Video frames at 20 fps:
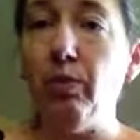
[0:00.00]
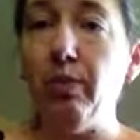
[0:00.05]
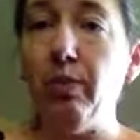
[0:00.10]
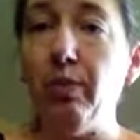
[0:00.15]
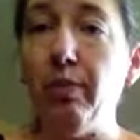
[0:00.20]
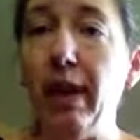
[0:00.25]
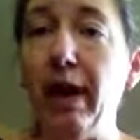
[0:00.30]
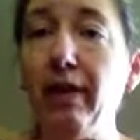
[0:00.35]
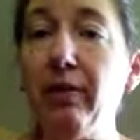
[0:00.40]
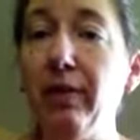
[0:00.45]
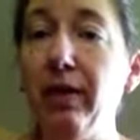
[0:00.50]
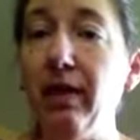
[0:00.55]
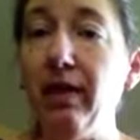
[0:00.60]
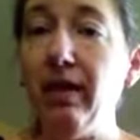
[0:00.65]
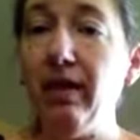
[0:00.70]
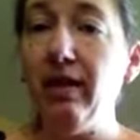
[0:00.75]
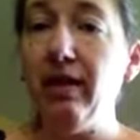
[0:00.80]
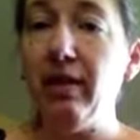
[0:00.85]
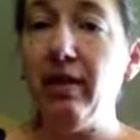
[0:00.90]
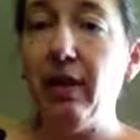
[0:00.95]
Back
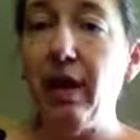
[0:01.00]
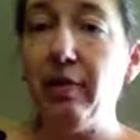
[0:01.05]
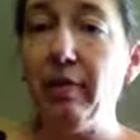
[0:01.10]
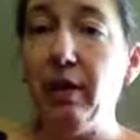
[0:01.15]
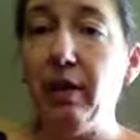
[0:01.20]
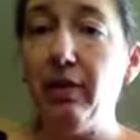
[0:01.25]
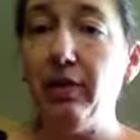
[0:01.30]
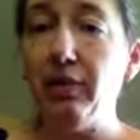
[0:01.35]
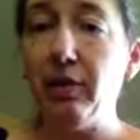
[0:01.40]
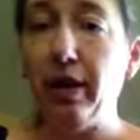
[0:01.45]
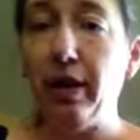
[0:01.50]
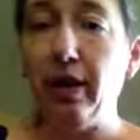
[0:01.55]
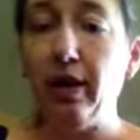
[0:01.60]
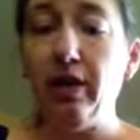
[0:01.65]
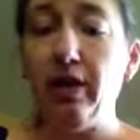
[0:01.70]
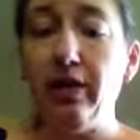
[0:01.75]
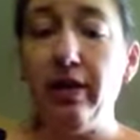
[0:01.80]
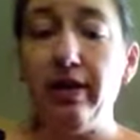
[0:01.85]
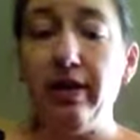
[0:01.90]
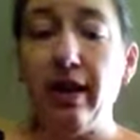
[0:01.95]
when the grandparents were here,
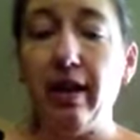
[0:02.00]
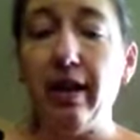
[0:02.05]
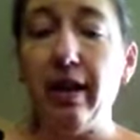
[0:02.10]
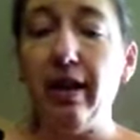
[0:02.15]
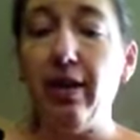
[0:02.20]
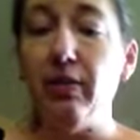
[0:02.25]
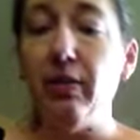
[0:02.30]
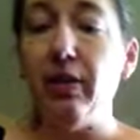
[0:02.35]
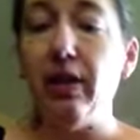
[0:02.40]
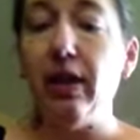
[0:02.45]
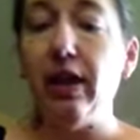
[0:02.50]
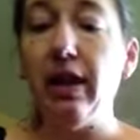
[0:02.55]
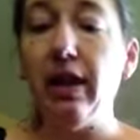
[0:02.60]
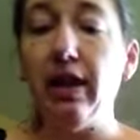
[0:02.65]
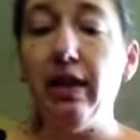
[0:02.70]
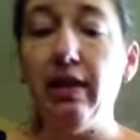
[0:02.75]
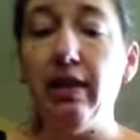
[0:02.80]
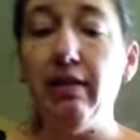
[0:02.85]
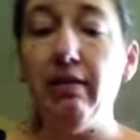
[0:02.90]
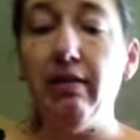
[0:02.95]
you could tell they didn't
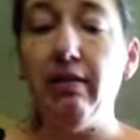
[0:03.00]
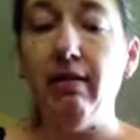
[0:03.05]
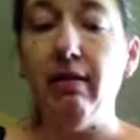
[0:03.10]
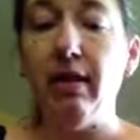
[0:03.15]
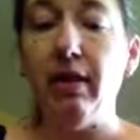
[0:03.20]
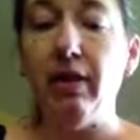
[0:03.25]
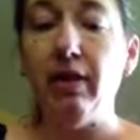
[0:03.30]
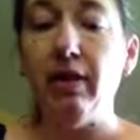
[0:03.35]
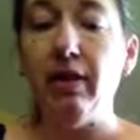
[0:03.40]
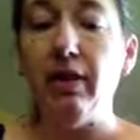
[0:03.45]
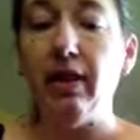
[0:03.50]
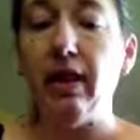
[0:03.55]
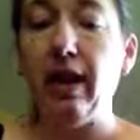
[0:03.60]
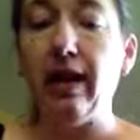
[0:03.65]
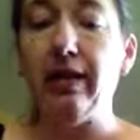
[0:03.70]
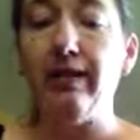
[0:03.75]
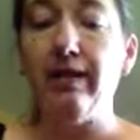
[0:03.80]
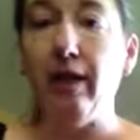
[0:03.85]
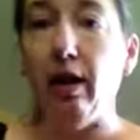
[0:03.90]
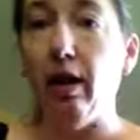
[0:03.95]
really... their
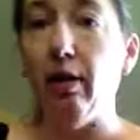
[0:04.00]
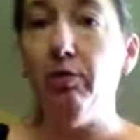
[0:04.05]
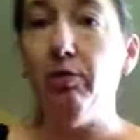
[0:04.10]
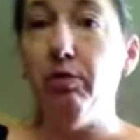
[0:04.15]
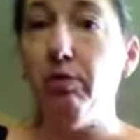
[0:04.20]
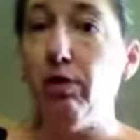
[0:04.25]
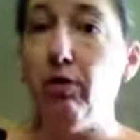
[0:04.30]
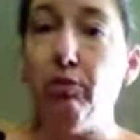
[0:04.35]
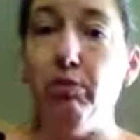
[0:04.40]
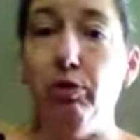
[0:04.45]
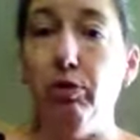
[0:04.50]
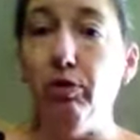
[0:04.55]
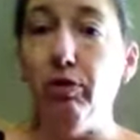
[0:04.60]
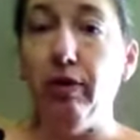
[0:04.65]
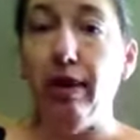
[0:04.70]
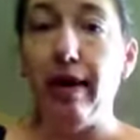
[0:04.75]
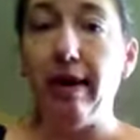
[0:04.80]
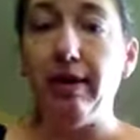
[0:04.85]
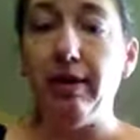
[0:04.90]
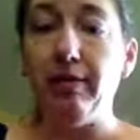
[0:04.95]
legs and arms would just
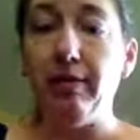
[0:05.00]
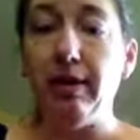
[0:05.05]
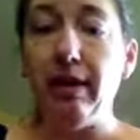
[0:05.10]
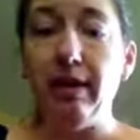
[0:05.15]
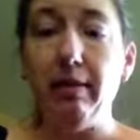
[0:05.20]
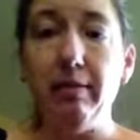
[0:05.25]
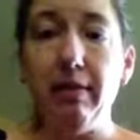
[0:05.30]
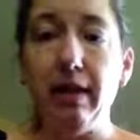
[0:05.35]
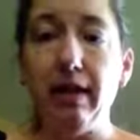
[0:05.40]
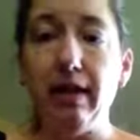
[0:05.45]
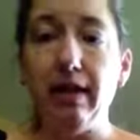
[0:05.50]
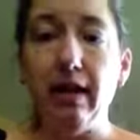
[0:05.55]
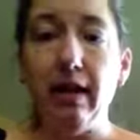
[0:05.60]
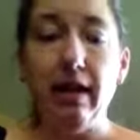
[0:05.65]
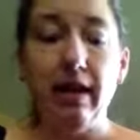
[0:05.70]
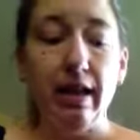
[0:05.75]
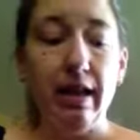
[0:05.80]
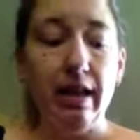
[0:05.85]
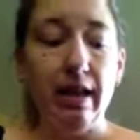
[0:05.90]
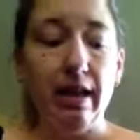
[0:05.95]
move randomly, but
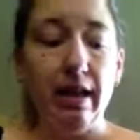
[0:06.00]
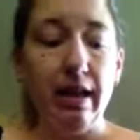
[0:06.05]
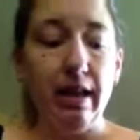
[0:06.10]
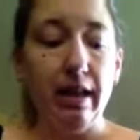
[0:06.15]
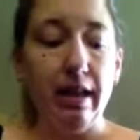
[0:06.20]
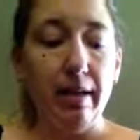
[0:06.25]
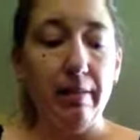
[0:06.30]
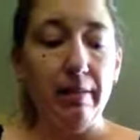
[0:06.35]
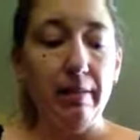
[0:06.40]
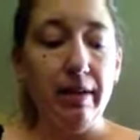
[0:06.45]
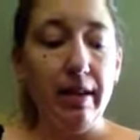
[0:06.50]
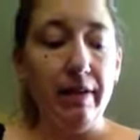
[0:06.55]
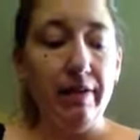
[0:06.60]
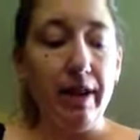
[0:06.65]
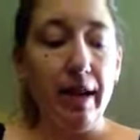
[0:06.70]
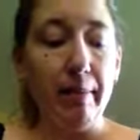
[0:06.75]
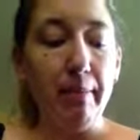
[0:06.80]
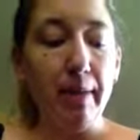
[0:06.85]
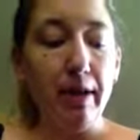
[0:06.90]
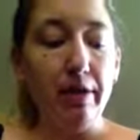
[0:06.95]

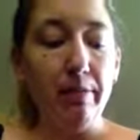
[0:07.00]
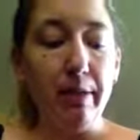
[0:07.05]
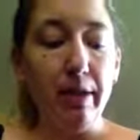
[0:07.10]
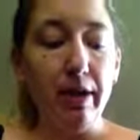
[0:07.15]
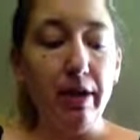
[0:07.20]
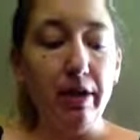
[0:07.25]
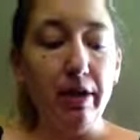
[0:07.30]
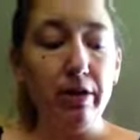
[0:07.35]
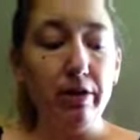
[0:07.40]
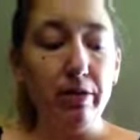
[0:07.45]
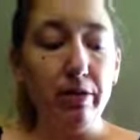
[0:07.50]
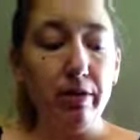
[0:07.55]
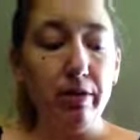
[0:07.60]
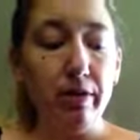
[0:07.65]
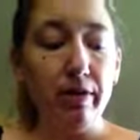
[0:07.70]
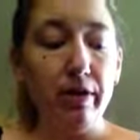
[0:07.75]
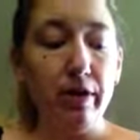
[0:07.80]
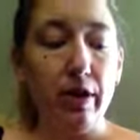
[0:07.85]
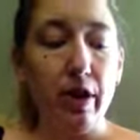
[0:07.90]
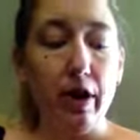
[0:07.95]
they've got much better control
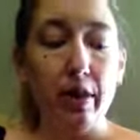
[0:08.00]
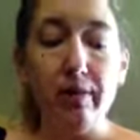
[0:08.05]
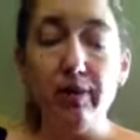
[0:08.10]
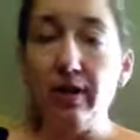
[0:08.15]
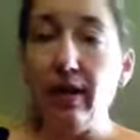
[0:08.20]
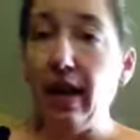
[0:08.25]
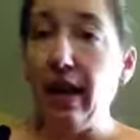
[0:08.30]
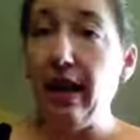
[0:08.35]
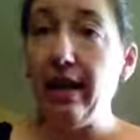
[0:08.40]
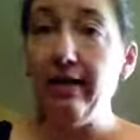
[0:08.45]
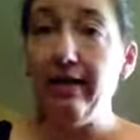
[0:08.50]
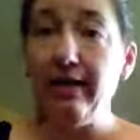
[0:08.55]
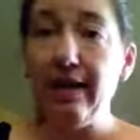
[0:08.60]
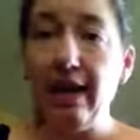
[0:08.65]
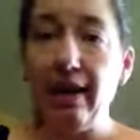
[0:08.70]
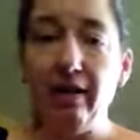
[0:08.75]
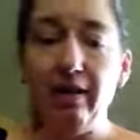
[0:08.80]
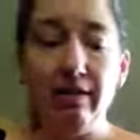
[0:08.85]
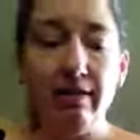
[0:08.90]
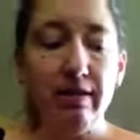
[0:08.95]
of their arms and hands
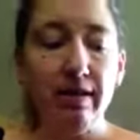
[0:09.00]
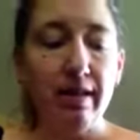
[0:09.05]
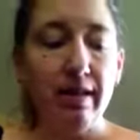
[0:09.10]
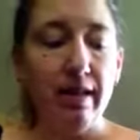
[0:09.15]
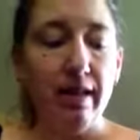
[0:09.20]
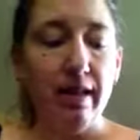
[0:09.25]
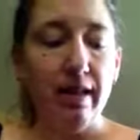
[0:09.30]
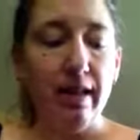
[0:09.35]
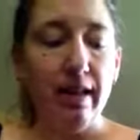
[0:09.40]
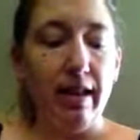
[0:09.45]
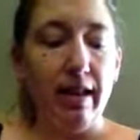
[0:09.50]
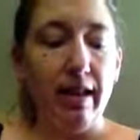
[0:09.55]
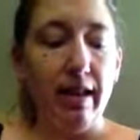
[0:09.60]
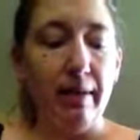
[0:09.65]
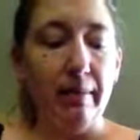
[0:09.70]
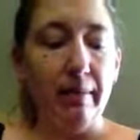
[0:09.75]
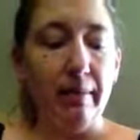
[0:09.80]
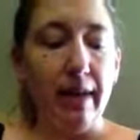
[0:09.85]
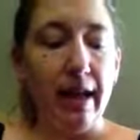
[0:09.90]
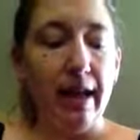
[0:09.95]
now.
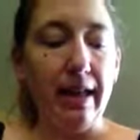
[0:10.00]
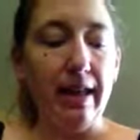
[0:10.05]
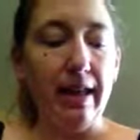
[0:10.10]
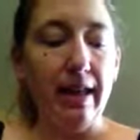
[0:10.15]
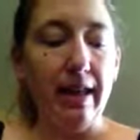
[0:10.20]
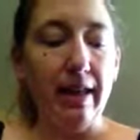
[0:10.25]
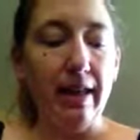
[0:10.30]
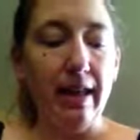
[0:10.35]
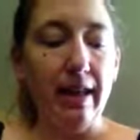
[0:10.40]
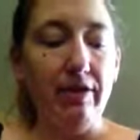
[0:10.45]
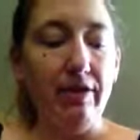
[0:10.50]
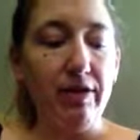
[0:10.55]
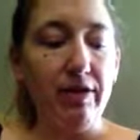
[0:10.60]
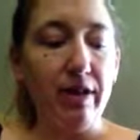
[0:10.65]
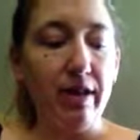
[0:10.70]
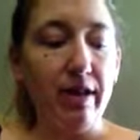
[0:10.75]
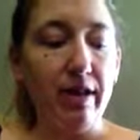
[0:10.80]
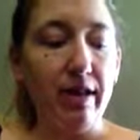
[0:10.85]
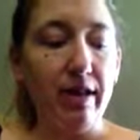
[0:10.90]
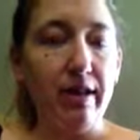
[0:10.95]
And they've
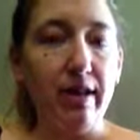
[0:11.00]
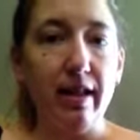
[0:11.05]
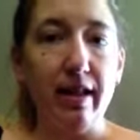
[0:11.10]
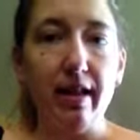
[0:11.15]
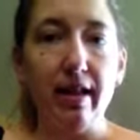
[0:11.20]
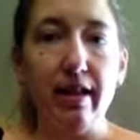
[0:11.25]
started